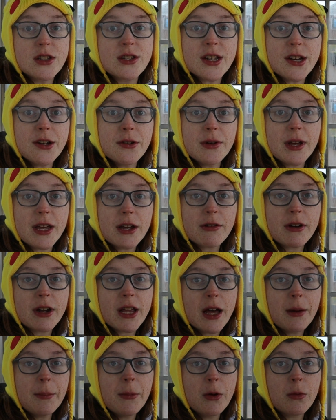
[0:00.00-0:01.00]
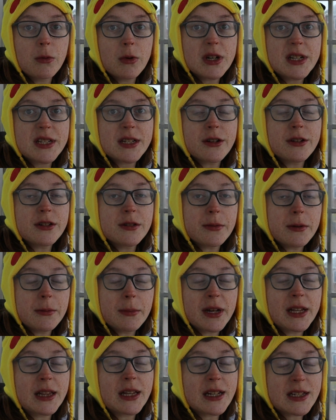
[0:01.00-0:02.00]
So here I am at what is going to be
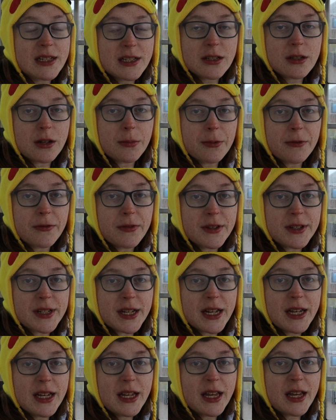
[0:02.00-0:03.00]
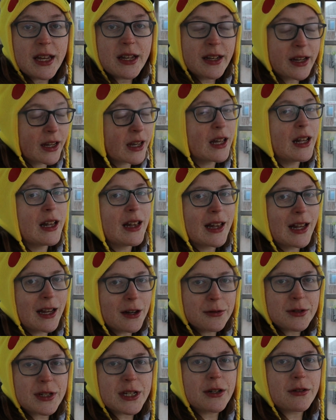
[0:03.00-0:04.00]
my last stop of the day in
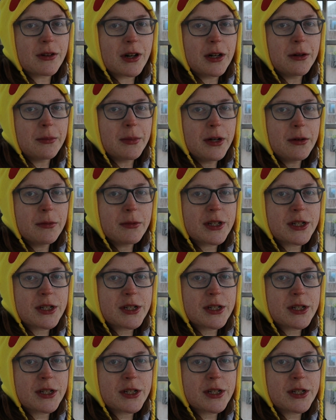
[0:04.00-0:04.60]
Cloudy Cromer,